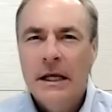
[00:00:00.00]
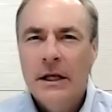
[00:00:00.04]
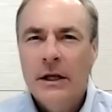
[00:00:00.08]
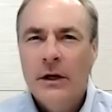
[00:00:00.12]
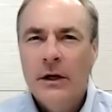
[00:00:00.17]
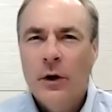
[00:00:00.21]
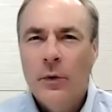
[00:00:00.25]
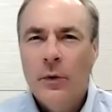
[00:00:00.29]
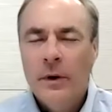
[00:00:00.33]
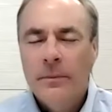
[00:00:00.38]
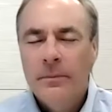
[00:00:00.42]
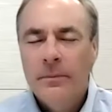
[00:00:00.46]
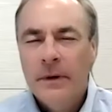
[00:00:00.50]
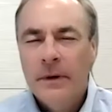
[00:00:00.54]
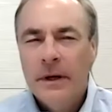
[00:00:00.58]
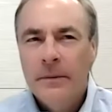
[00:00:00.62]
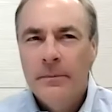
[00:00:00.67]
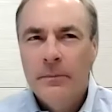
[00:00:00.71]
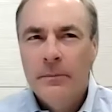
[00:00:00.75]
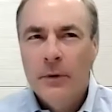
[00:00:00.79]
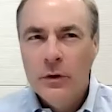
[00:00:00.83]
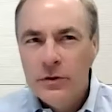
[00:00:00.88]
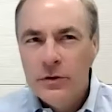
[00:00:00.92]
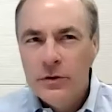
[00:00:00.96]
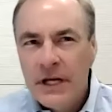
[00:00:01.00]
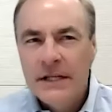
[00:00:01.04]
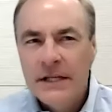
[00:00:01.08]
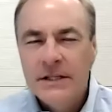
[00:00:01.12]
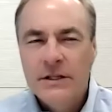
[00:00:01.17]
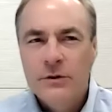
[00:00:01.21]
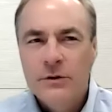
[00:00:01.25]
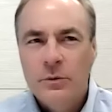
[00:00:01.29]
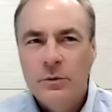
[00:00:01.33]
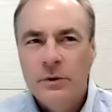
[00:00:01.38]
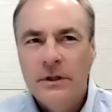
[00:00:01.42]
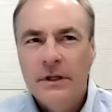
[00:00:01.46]
you know, in most
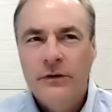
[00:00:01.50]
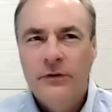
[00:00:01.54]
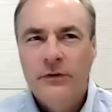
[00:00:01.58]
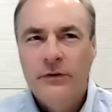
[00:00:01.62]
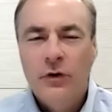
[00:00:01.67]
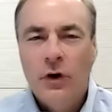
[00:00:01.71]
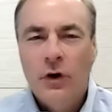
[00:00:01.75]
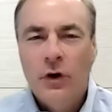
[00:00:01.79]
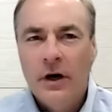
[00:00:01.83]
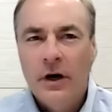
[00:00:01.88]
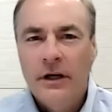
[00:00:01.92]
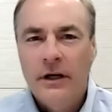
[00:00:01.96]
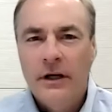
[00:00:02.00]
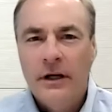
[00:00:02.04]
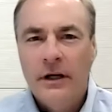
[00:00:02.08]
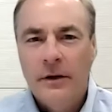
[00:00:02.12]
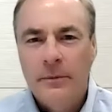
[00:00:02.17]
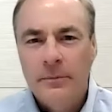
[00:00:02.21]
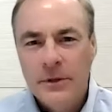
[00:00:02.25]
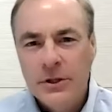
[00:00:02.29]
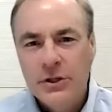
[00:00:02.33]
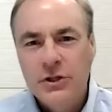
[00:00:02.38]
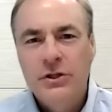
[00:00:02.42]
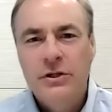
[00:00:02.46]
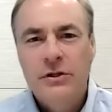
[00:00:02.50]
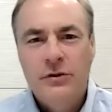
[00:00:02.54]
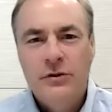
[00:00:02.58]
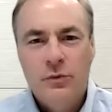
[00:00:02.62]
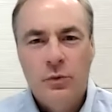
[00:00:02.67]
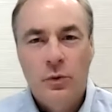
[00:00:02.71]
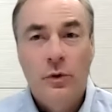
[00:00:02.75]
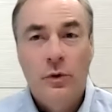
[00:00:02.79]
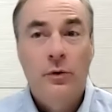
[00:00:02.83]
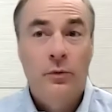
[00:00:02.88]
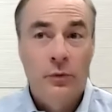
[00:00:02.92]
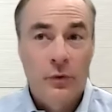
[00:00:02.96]
cases with this, target commissions
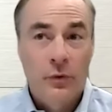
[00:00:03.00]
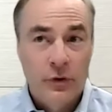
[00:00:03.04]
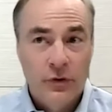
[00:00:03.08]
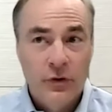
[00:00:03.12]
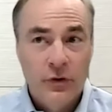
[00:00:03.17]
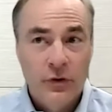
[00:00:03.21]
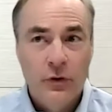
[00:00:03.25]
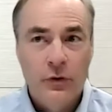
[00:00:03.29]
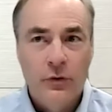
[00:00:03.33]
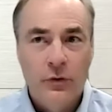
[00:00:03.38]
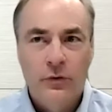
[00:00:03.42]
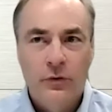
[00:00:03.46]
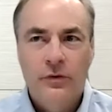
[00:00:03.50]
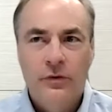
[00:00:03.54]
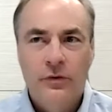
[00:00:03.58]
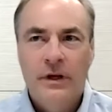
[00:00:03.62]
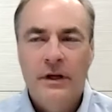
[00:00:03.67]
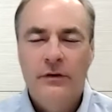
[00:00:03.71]
were reduced.